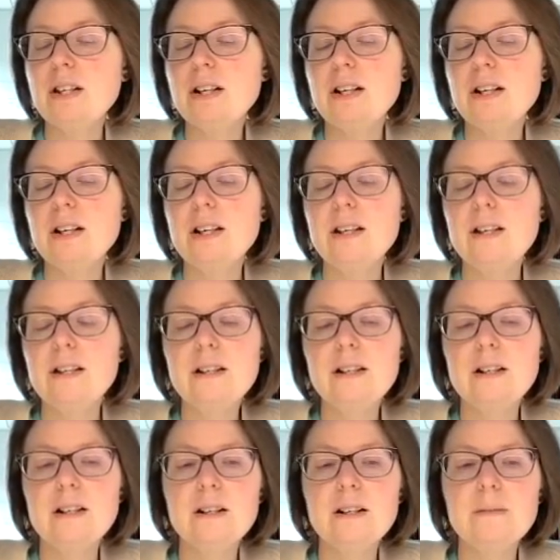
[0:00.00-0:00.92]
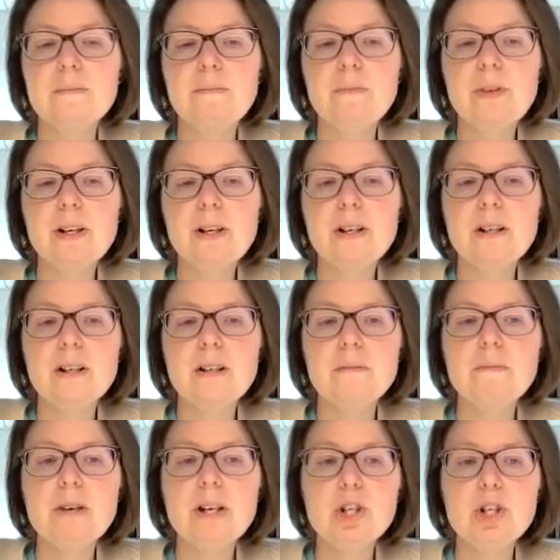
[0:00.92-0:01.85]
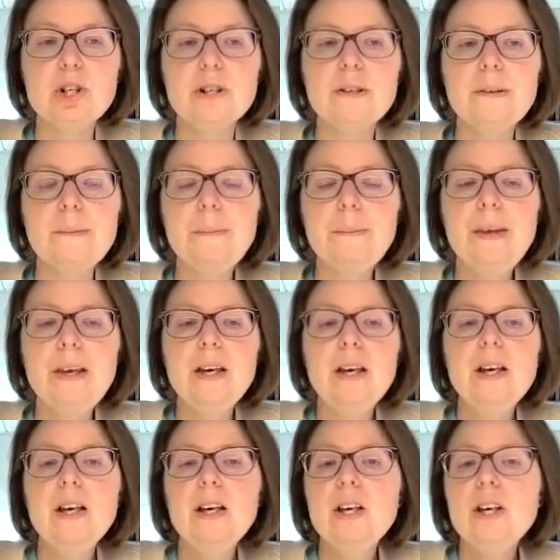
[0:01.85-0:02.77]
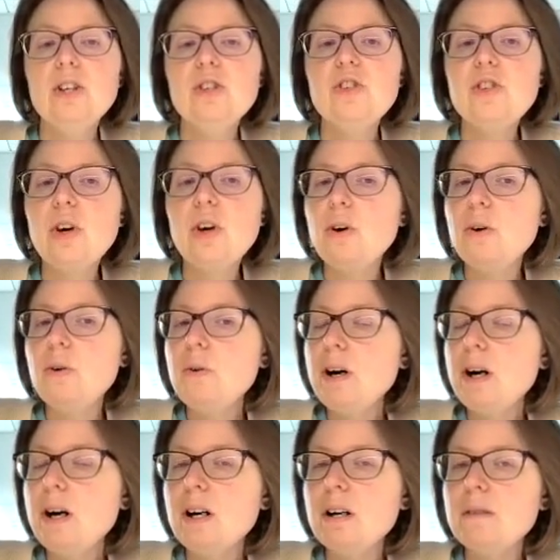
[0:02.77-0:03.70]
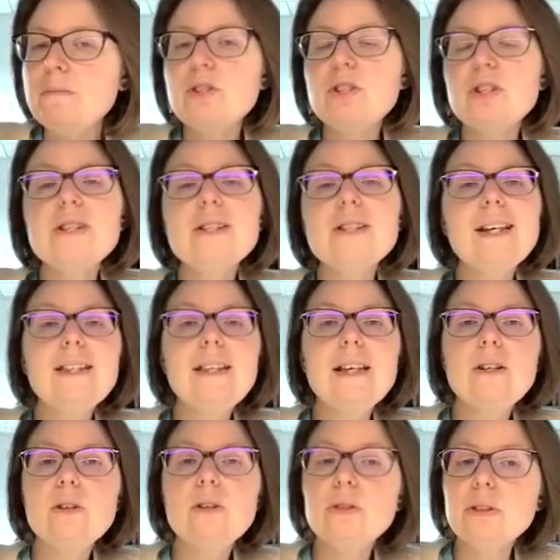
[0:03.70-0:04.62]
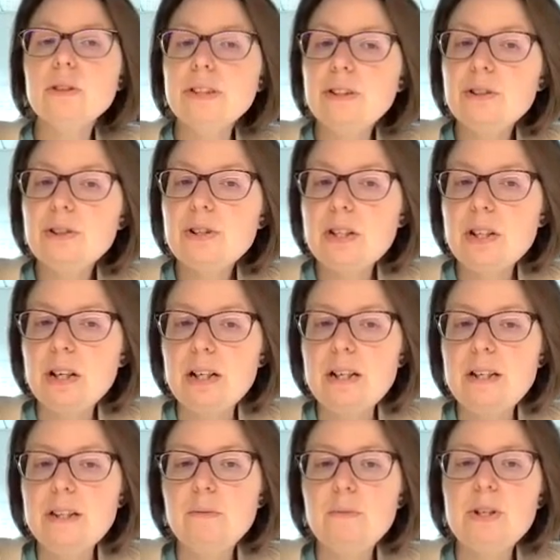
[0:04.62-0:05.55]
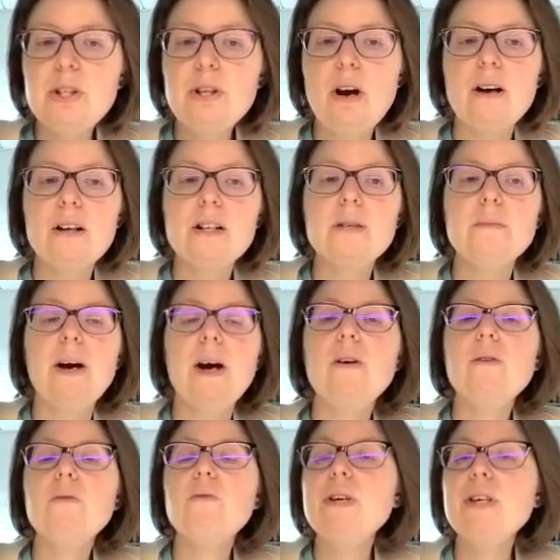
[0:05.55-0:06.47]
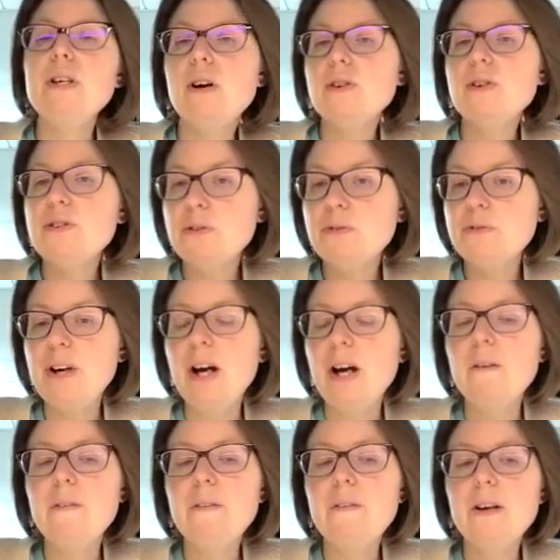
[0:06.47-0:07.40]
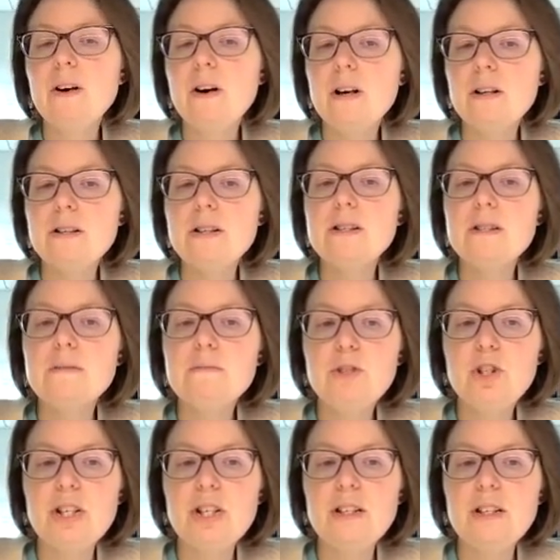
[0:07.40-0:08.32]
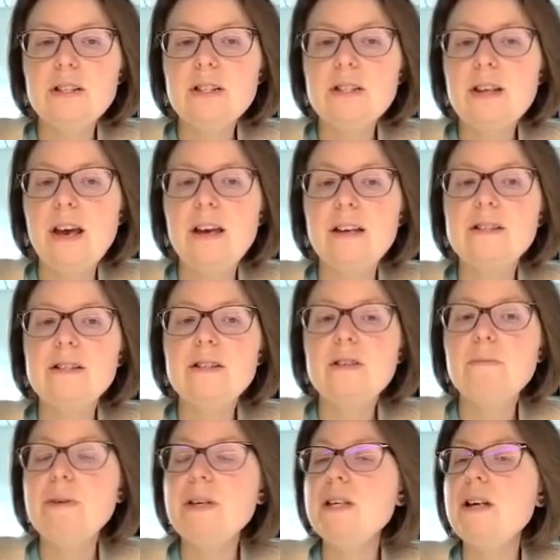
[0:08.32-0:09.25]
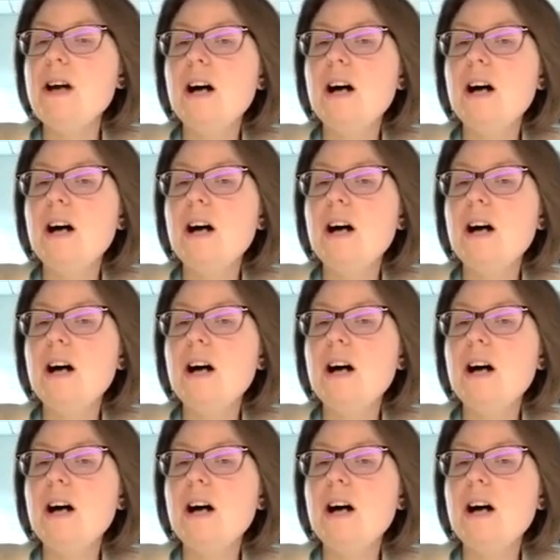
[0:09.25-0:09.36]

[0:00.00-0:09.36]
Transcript: I mentioned. So just like that earlier study that we talked about, we also found that autism genes tend to be